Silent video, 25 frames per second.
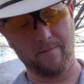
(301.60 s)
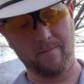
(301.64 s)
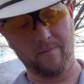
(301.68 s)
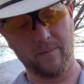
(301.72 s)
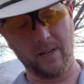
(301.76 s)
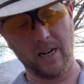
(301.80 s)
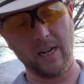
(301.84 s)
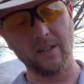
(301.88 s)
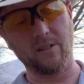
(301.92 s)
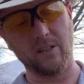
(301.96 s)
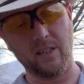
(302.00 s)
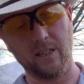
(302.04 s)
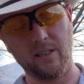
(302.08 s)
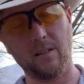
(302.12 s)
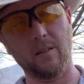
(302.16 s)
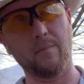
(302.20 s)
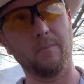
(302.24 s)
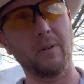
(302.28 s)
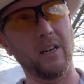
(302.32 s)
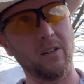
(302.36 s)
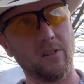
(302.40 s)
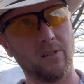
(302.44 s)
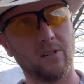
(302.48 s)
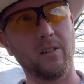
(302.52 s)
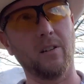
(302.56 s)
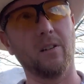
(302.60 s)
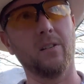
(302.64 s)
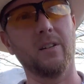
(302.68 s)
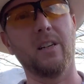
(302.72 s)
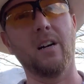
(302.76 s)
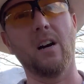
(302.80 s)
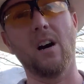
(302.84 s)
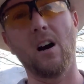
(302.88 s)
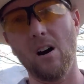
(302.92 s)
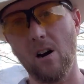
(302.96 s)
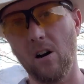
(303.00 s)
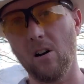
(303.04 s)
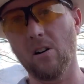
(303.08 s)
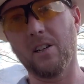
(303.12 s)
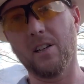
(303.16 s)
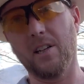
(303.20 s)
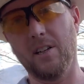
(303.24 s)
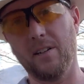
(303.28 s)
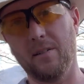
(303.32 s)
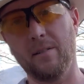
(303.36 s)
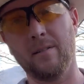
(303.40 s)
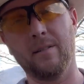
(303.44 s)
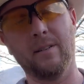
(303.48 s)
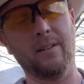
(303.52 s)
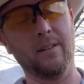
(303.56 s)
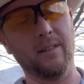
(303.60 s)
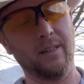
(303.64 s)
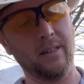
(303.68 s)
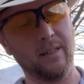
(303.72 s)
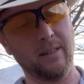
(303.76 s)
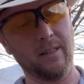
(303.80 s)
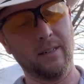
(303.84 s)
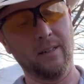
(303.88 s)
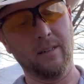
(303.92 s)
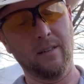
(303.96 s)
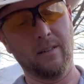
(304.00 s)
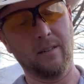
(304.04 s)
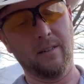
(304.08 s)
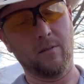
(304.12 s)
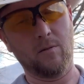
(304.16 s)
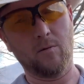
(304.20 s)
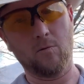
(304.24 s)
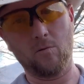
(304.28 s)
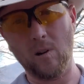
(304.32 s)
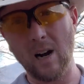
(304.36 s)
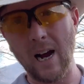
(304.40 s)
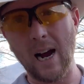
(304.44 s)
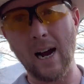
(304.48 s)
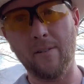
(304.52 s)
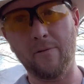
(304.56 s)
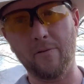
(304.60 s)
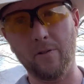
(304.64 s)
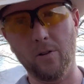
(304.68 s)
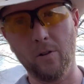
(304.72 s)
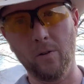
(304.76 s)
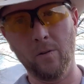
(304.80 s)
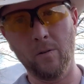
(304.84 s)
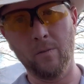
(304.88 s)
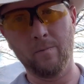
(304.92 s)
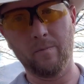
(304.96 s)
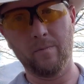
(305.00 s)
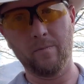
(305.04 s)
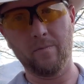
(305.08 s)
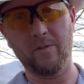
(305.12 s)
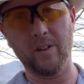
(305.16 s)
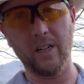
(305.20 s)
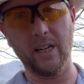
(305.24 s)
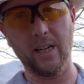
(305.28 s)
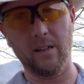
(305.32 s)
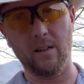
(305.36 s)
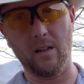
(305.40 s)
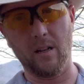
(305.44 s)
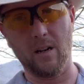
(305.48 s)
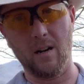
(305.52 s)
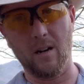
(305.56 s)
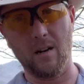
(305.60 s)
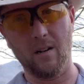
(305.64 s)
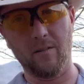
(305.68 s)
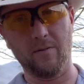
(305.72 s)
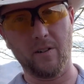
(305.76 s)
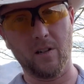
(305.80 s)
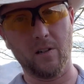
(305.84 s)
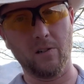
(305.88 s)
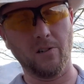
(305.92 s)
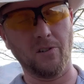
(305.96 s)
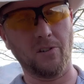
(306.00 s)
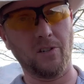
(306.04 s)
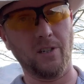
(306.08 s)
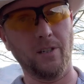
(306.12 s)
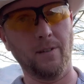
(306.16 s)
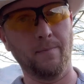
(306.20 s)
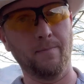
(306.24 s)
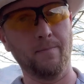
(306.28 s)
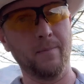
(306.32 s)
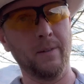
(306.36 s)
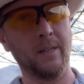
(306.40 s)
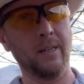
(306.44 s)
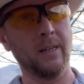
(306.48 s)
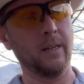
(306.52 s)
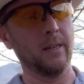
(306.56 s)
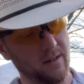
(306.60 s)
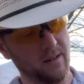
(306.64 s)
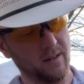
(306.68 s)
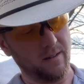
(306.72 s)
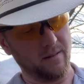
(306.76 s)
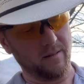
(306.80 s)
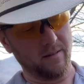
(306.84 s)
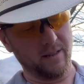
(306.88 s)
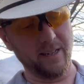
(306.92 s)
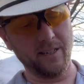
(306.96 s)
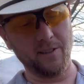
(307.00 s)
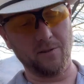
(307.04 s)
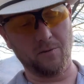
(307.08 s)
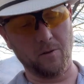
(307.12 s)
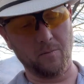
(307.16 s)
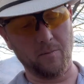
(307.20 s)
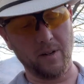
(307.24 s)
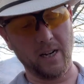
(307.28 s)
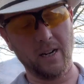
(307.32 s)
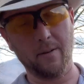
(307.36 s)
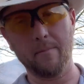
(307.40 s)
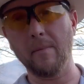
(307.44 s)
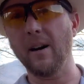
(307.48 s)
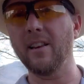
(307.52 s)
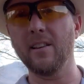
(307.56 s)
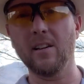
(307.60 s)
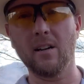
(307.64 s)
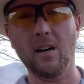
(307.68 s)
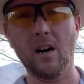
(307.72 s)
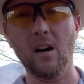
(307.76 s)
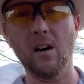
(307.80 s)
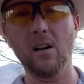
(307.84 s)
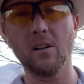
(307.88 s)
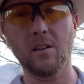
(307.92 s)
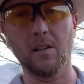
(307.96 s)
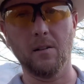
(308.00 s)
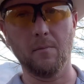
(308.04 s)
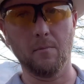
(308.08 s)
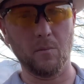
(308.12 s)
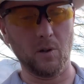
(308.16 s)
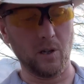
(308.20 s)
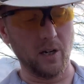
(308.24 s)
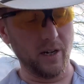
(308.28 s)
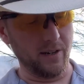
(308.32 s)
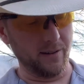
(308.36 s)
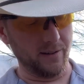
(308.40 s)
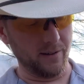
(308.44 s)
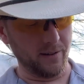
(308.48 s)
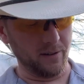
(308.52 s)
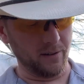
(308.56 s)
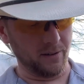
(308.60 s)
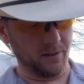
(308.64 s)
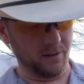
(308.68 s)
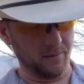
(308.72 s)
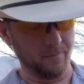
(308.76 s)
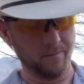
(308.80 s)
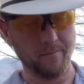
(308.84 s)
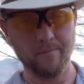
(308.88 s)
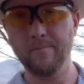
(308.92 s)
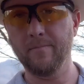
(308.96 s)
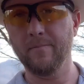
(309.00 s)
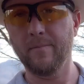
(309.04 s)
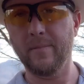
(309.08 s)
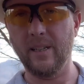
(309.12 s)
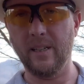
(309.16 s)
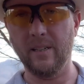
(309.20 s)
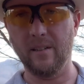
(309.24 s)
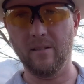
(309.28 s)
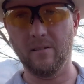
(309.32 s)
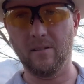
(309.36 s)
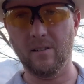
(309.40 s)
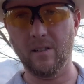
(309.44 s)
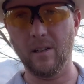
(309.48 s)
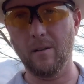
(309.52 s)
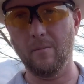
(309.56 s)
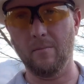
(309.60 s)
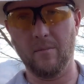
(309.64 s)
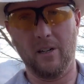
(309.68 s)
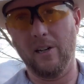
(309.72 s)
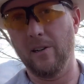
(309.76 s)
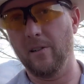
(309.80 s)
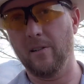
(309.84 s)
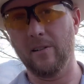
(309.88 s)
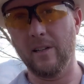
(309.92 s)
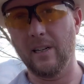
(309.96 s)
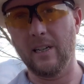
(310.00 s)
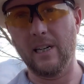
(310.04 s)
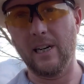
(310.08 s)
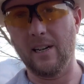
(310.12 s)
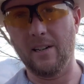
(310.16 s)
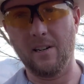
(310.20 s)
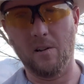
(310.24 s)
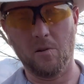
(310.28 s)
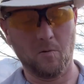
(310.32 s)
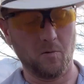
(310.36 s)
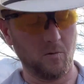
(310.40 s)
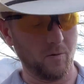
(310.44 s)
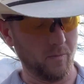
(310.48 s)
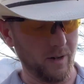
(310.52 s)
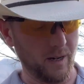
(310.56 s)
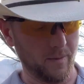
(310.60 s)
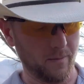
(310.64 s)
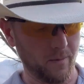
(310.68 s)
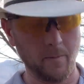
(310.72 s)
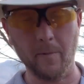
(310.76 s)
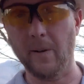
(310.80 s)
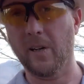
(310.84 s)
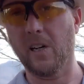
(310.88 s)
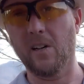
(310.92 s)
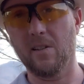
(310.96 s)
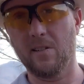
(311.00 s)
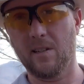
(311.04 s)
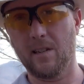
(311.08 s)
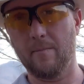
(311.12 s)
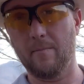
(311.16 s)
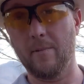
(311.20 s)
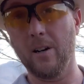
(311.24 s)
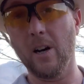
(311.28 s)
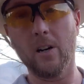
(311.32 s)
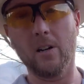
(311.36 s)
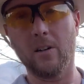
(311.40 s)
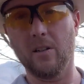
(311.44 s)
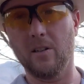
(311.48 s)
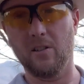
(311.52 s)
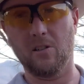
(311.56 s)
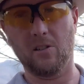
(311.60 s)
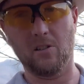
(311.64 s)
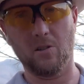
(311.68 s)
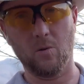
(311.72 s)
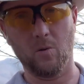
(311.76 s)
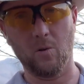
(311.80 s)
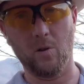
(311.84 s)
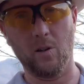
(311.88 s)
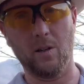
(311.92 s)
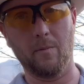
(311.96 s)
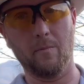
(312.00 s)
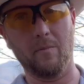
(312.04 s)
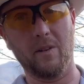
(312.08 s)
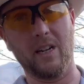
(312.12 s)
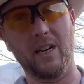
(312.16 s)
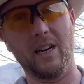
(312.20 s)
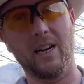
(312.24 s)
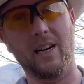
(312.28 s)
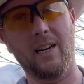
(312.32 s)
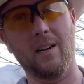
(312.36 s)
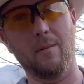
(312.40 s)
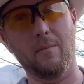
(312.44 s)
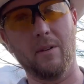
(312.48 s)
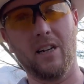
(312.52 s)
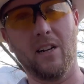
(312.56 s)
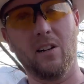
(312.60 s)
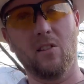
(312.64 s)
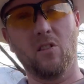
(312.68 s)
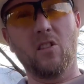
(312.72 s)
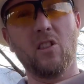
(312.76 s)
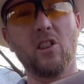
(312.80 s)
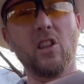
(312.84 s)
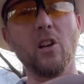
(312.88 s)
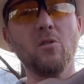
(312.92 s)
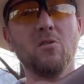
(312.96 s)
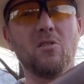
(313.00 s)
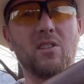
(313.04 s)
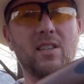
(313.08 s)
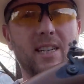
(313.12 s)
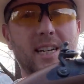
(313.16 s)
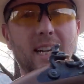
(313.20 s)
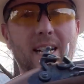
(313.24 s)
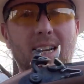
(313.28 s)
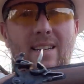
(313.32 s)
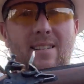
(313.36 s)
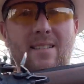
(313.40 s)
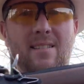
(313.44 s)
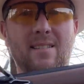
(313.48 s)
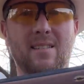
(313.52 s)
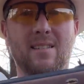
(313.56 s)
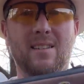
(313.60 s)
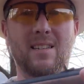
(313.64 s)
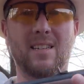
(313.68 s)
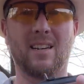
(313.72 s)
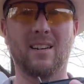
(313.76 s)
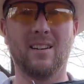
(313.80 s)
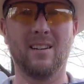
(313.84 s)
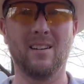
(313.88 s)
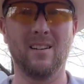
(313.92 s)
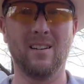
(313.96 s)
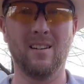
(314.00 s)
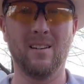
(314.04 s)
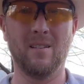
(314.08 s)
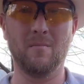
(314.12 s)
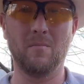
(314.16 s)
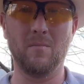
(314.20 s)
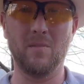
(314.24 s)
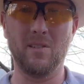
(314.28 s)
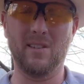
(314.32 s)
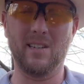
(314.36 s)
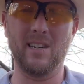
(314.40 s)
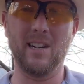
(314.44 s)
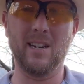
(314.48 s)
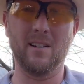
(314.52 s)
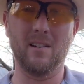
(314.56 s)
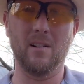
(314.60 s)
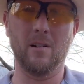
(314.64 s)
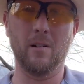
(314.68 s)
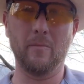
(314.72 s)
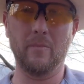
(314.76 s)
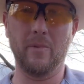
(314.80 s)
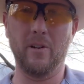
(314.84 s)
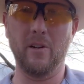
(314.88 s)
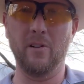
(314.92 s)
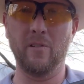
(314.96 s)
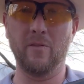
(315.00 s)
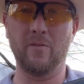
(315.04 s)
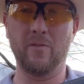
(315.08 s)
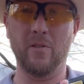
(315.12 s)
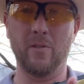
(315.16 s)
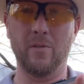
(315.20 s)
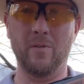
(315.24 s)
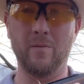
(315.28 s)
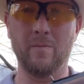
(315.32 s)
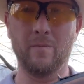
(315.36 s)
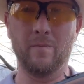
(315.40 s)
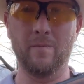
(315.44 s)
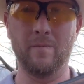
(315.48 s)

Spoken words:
Actually, it's a Pedersoli Hawken rifle Flintlock version. These were made by the Hawken brothers in some year that I don't remember because I'm not a historian, but I am an enthusiast. Is that not beautiful?